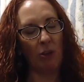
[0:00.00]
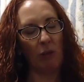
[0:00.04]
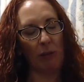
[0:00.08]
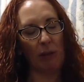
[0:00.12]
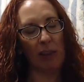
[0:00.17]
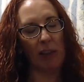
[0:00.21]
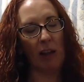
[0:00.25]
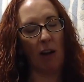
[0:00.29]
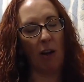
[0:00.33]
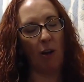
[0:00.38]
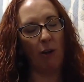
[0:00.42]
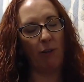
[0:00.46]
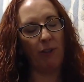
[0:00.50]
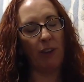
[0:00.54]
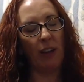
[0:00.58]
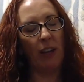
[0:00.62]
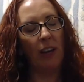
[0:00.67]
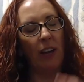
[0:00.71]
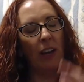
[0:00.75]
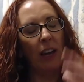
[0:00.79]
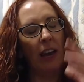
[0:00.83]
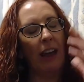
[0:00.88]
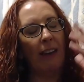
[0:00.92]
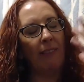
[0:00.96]
yourself.
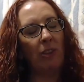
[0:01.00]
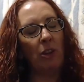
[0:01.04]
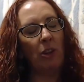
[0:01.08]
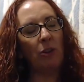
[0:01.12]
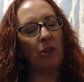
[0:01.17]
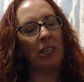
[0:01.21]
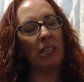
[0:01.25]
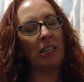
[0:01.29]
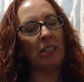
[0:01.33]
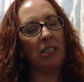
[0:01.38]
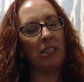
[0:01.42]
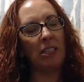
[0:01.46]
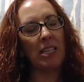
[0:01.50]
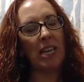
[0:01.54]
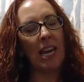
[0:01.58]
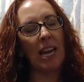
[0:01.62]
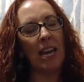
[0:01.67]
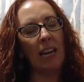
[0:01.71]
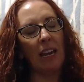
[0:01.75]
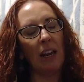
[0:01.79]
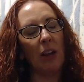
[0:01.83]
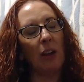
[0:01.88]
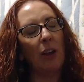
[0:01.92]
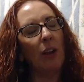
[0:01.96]
If you need to
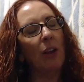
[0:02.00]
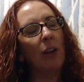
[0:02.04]
take